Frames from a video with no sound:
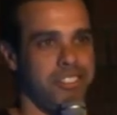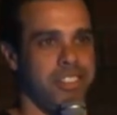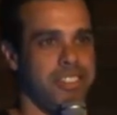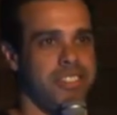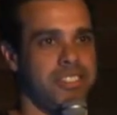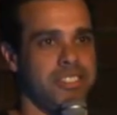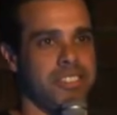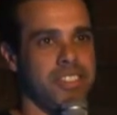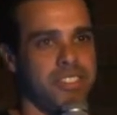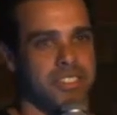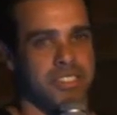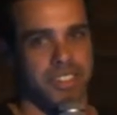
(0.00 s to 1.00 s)
It's
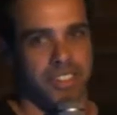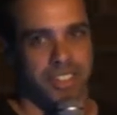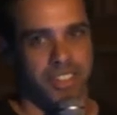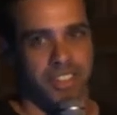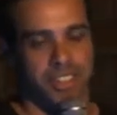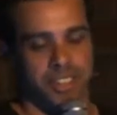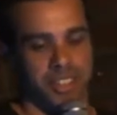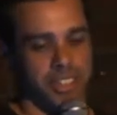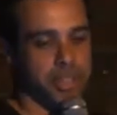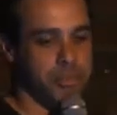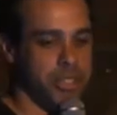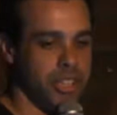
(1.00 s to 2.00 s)
not
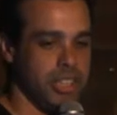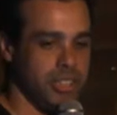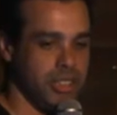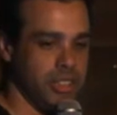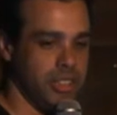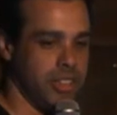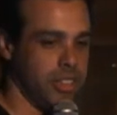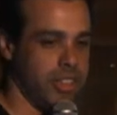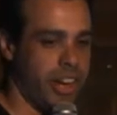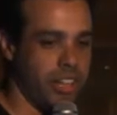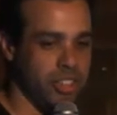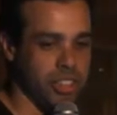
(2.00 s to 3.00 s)
an immediate
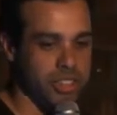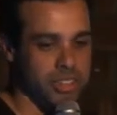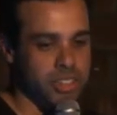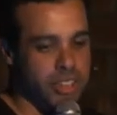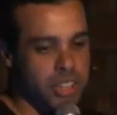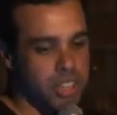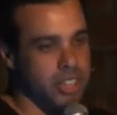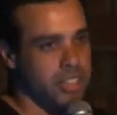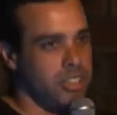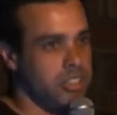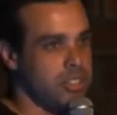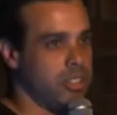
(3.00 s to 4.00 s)
action.
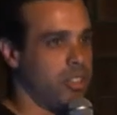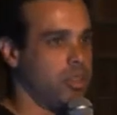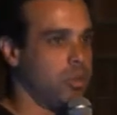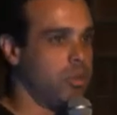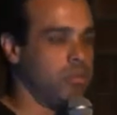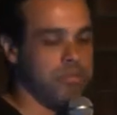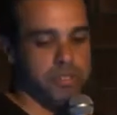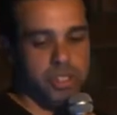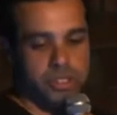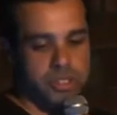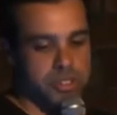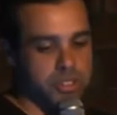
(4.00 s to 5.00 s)
So
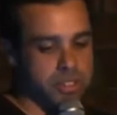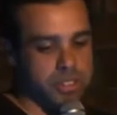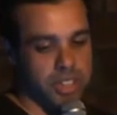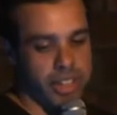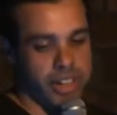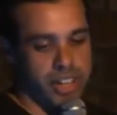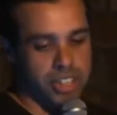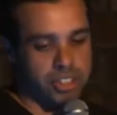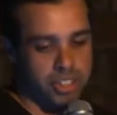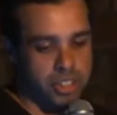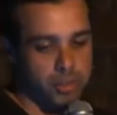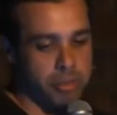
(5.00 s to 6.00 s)
use a cache
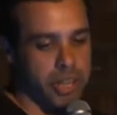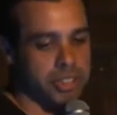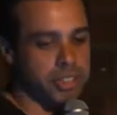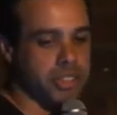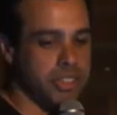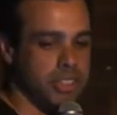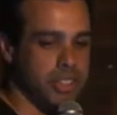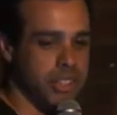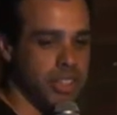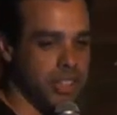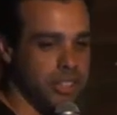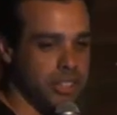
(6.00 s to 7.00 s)
killer pattern
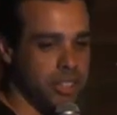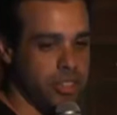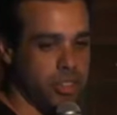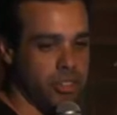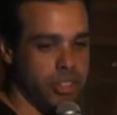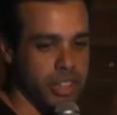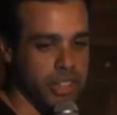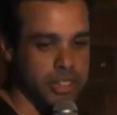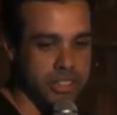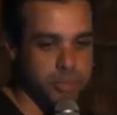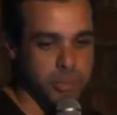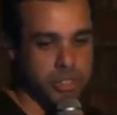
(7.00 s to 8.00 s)
in the
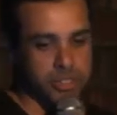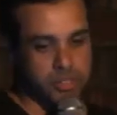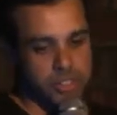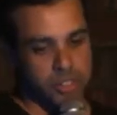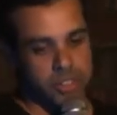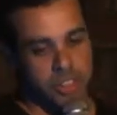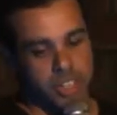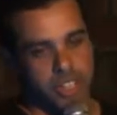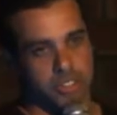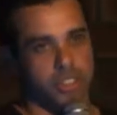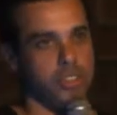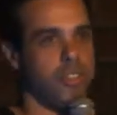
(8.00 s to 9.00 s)
URL as part of a
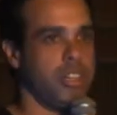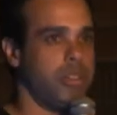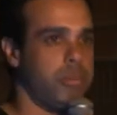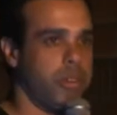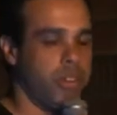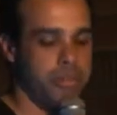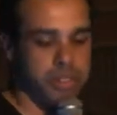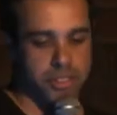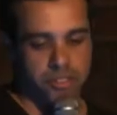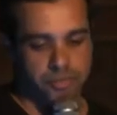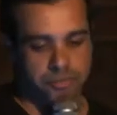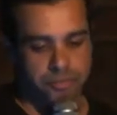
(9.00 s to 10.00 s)
URL or URL parameter.